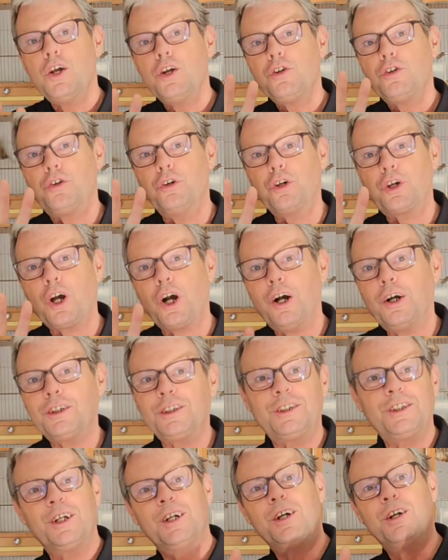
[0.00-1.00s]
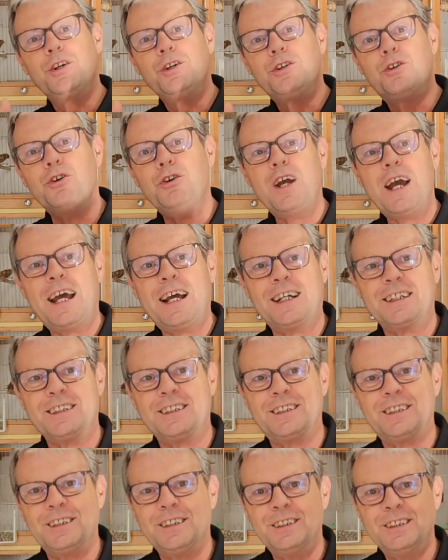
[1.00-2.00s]
2 cocks, 2
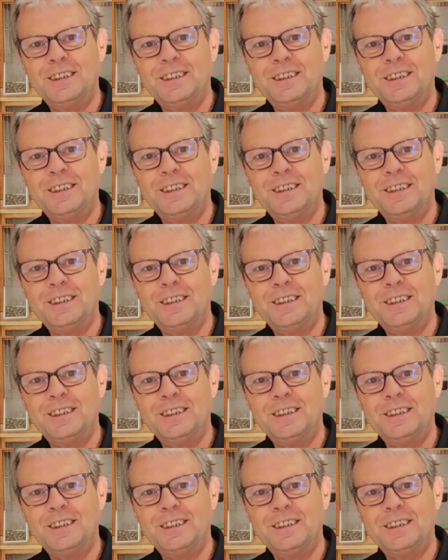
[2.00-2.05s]
hens.